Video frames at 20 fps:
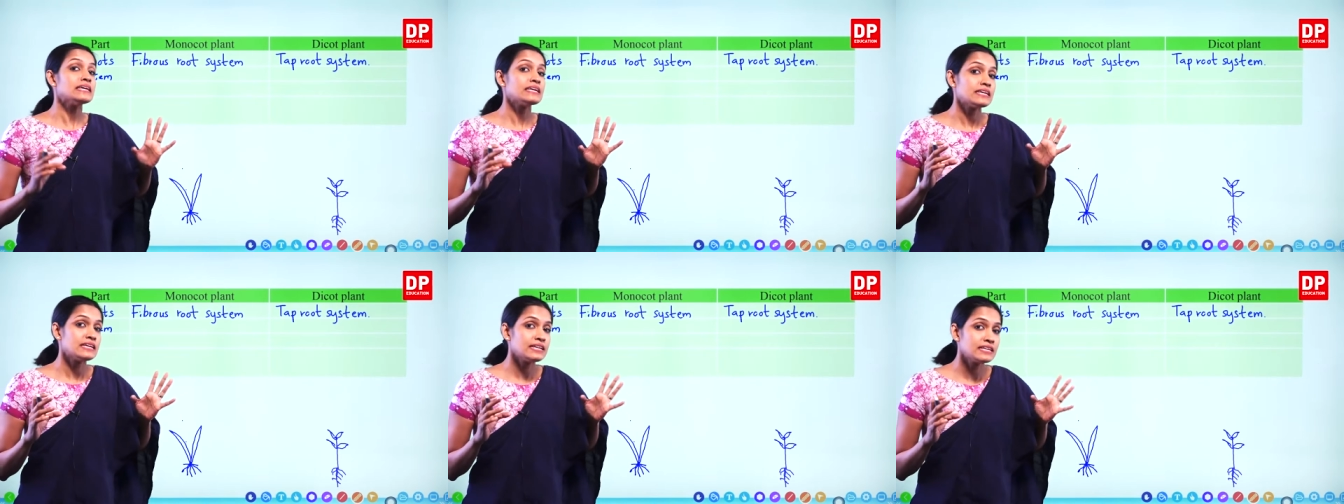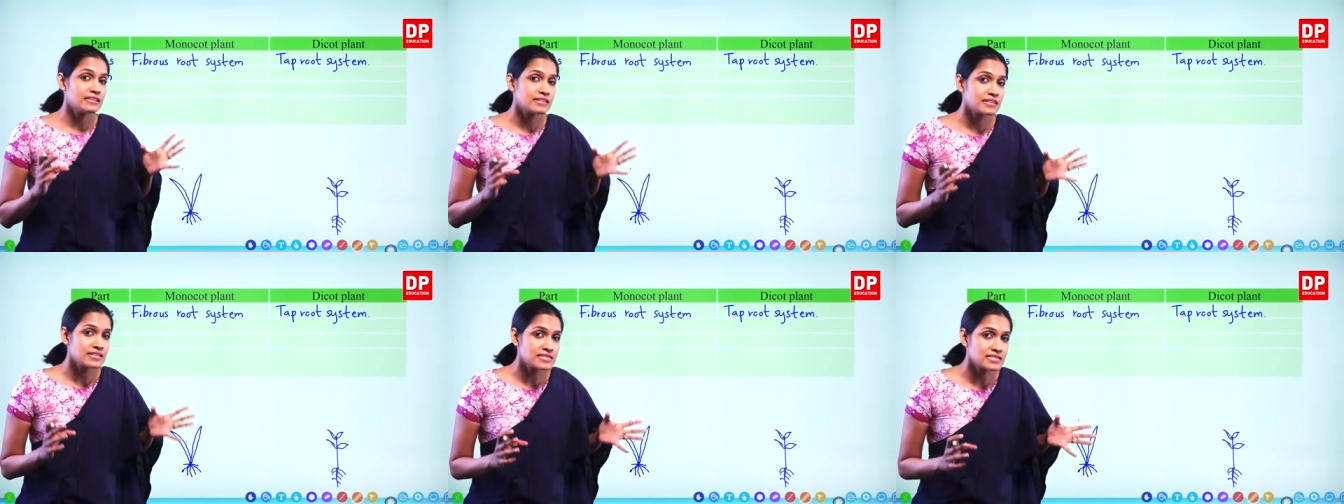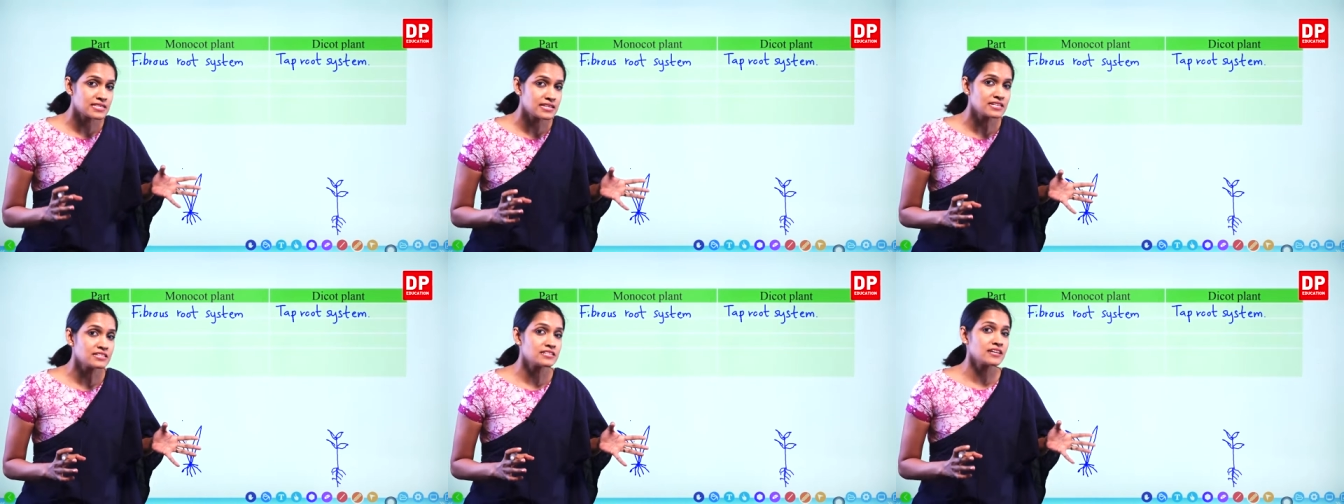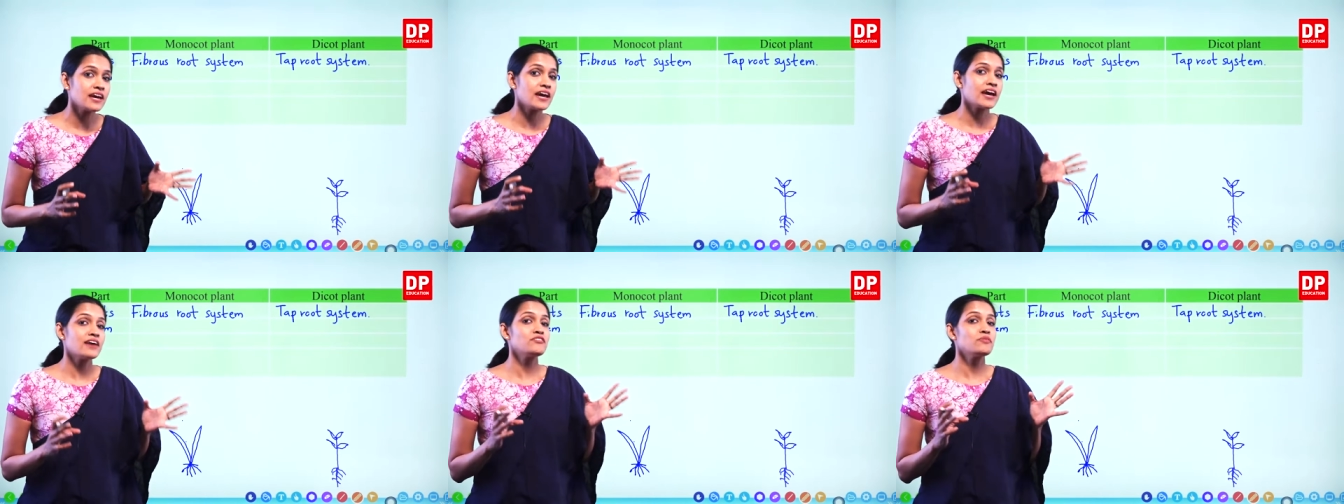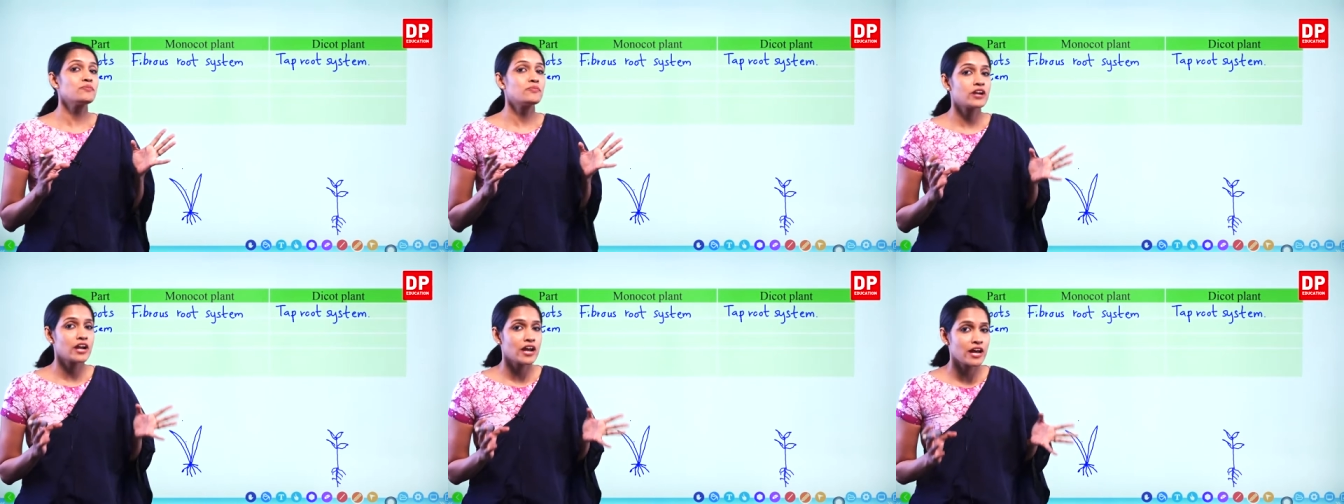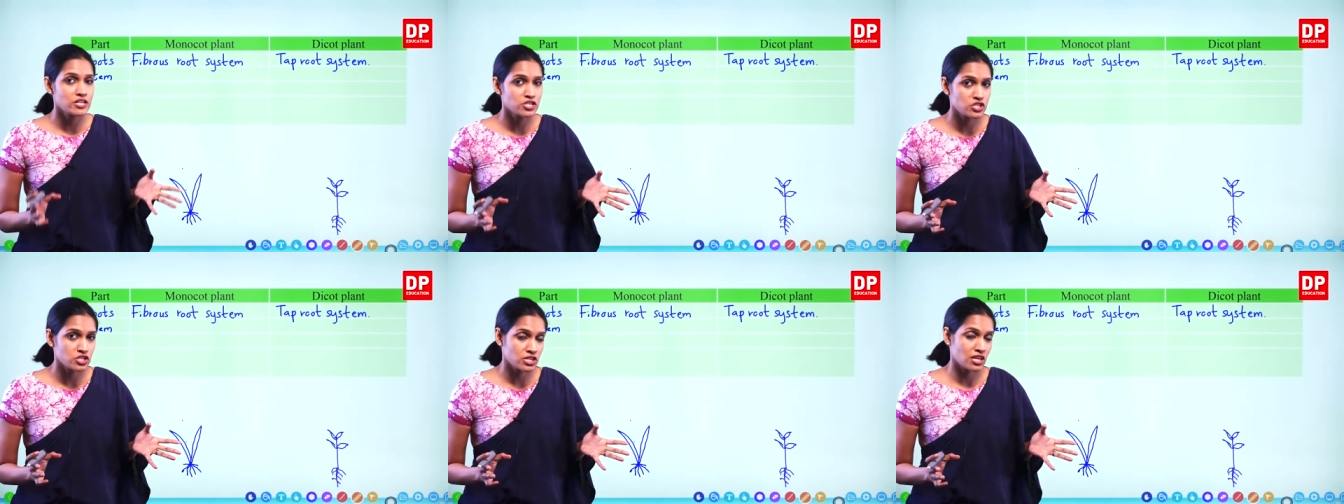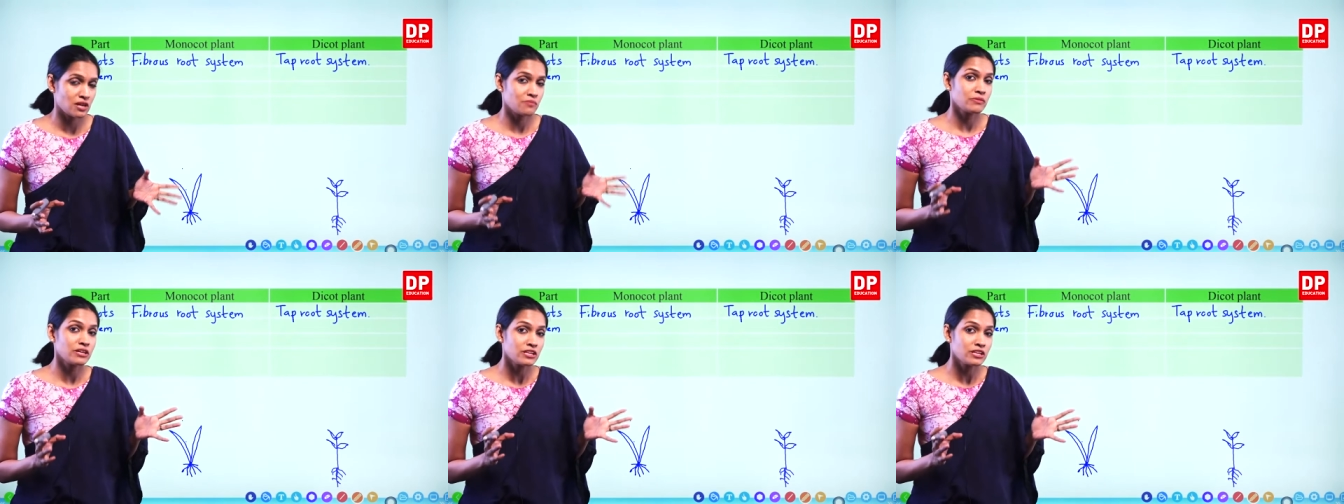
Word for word: it doesn't have a branched stem.